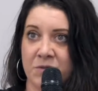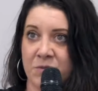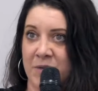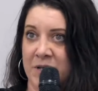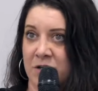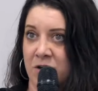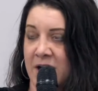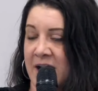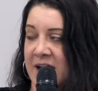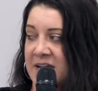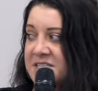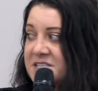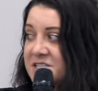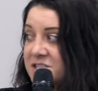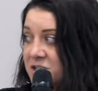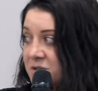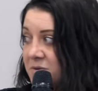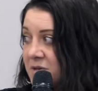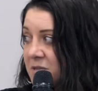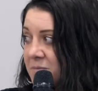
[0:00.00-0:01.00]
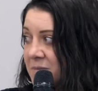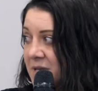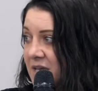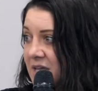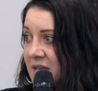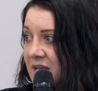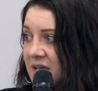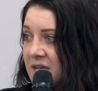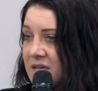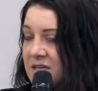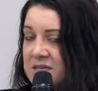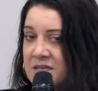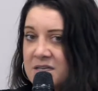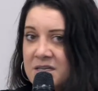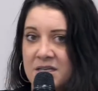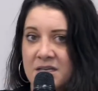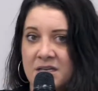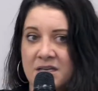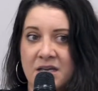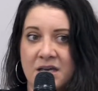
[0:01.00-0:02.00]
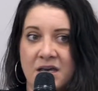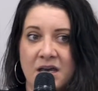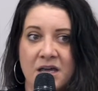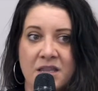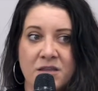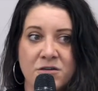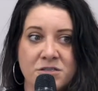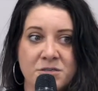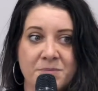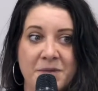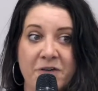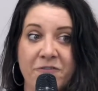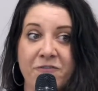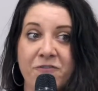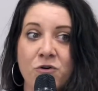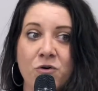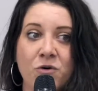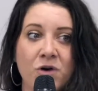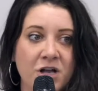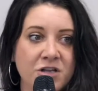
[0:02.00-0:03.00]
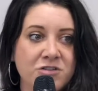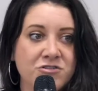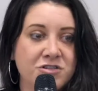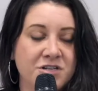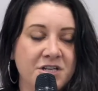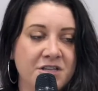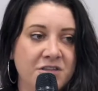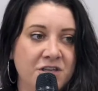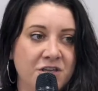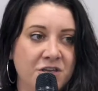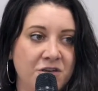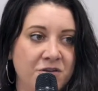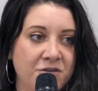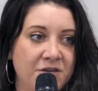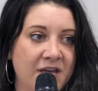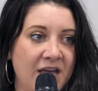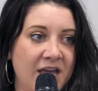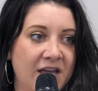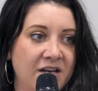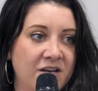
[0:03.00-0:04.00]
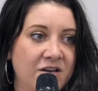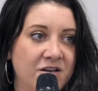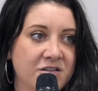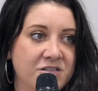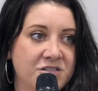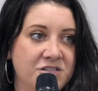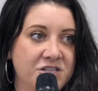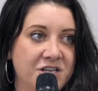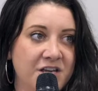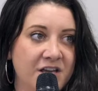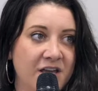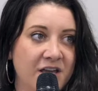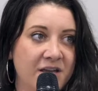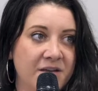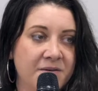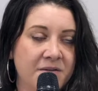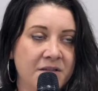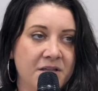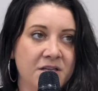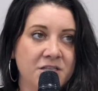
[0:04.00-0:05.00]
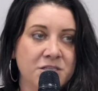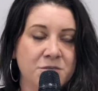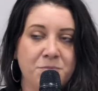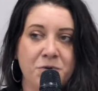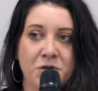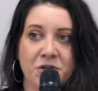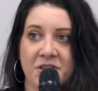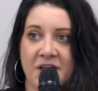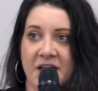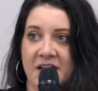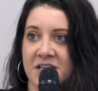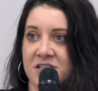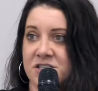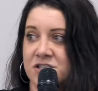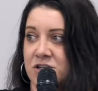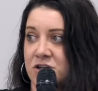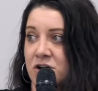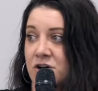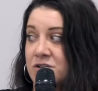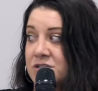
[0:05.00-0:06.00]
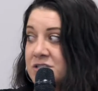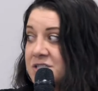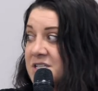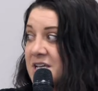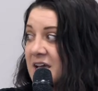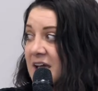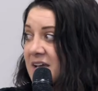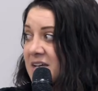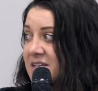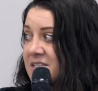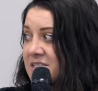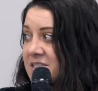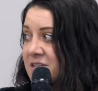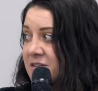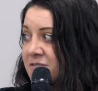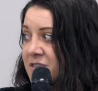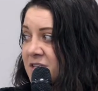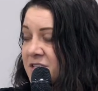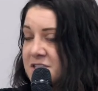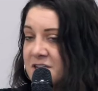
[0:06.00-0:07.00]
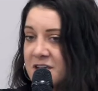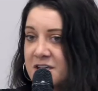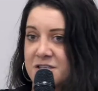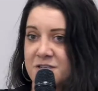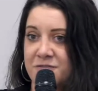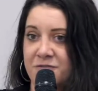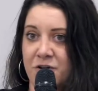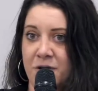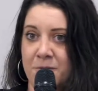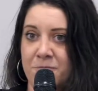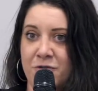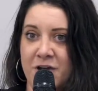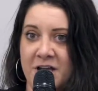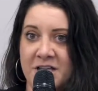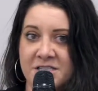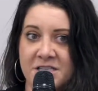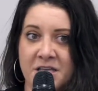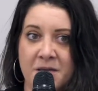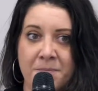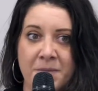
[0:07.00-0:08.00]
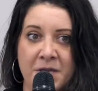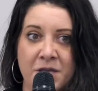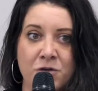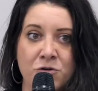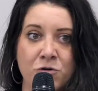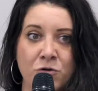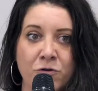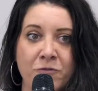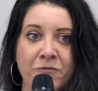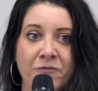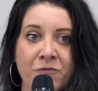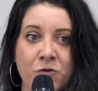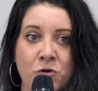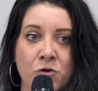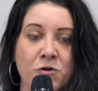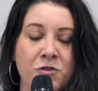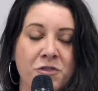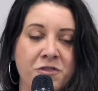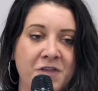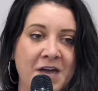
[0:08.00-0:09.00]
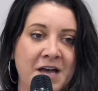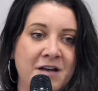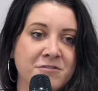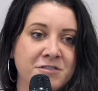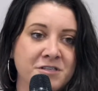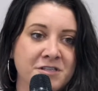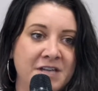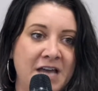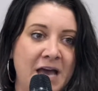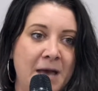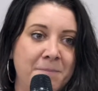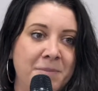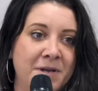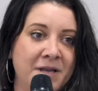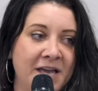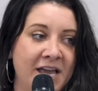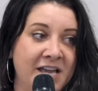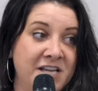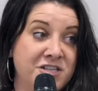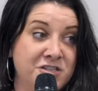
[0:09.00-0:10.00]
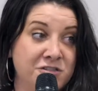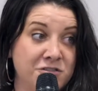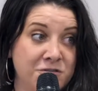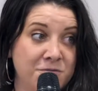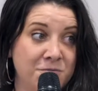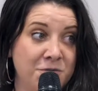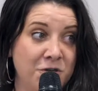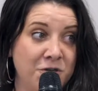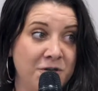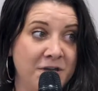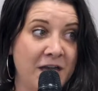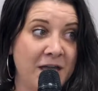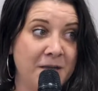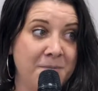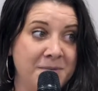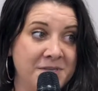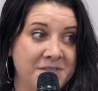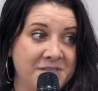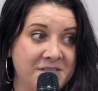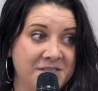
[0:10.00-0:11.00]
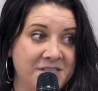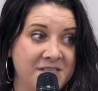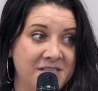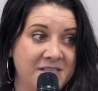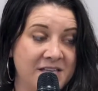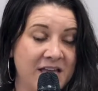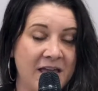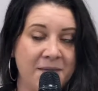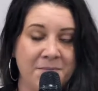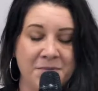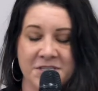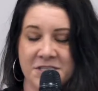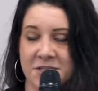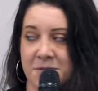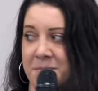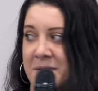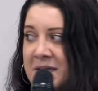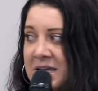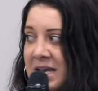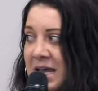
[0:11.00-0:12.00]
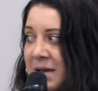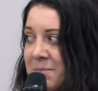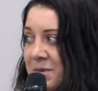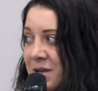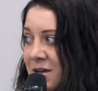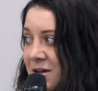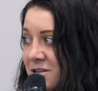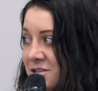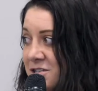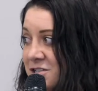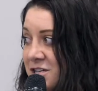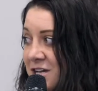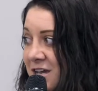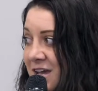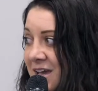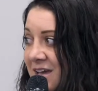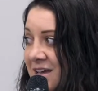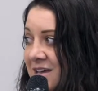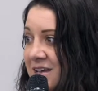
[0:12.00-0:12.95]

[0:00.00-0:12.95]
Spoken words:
We got 82 at the beginning. There was about 400 in the UK last year. To put that into context of the certified brands that are B Corp, 4,000 applications from UK businesses came into B Lab last year.